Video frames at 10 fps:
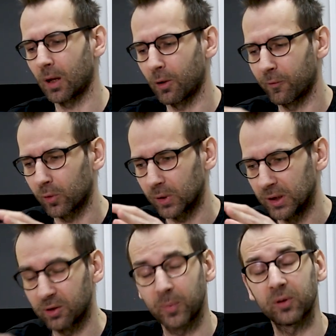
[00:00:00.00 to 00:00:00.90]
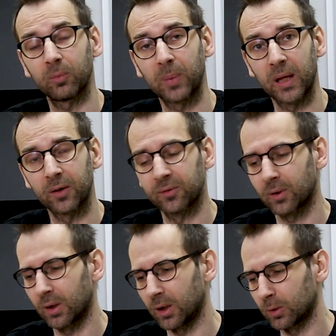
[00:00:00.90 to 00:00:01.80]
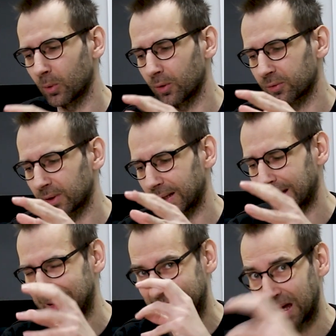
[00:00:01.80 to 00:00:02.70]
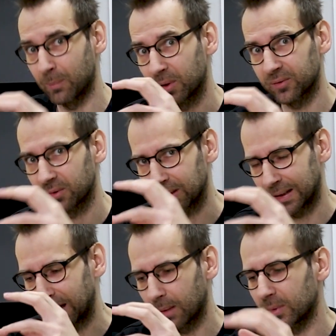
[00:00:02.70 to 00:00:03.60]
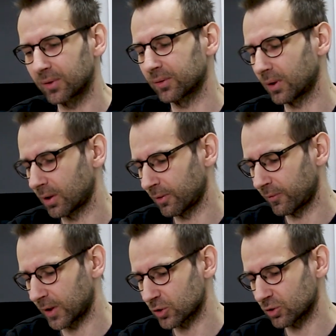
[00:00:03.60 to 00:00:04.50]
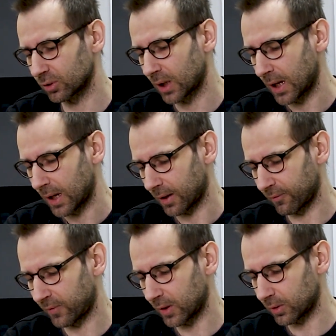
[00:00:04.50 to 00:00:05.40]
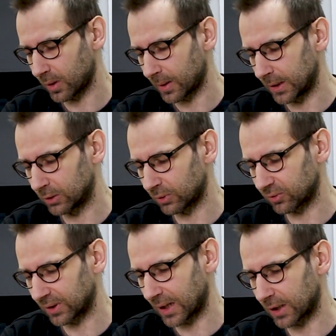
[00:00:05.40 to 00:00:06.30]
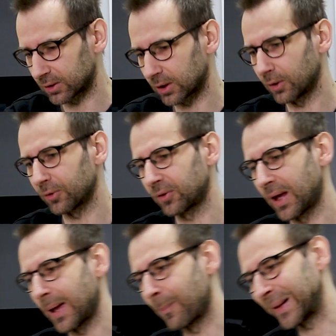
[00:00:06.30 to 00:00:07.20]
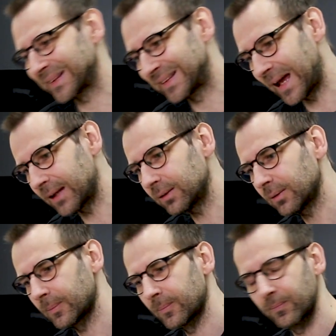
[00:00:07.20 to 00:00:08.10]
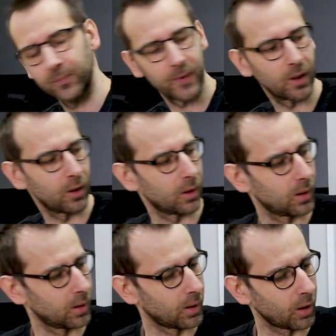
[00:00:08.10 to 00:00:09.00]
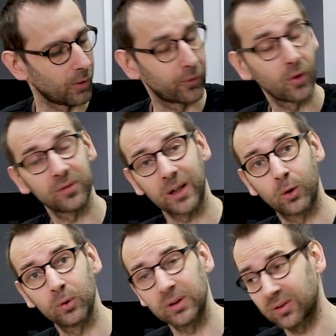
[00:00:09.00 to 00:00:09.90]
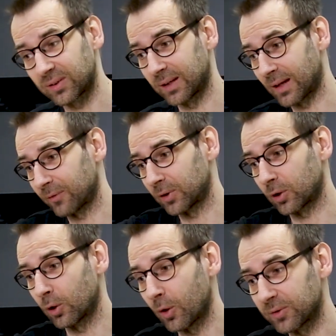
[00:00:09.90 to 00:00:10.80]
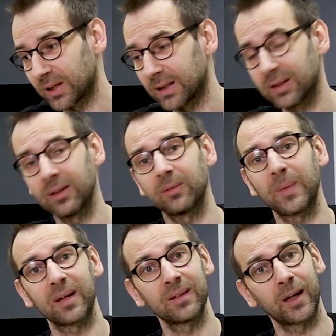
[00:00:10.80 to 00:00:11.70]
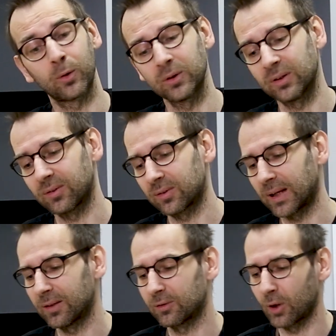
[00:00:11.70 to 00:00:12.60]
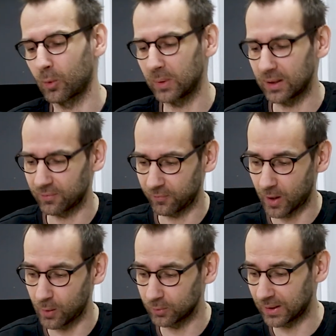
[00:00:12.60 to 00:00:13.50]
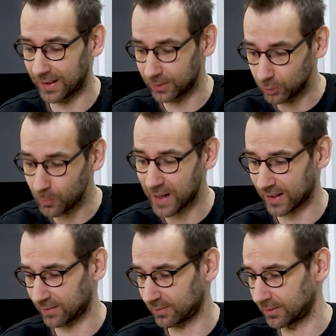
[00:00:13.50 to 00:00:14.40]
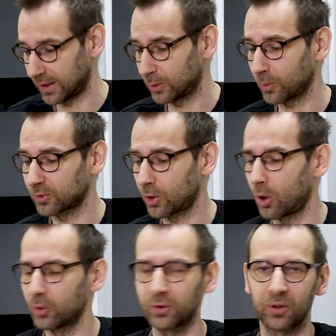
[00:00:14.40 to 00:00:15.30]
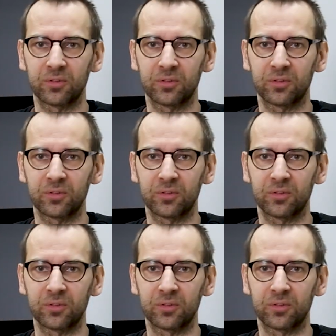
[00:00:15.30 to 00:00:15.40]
for inexperienced players. It was like a gamers version, very interesting articles. But then, of course, I couldn't stand. After closing this magazine, I couldn't stand, so we found a new magazine. It was called The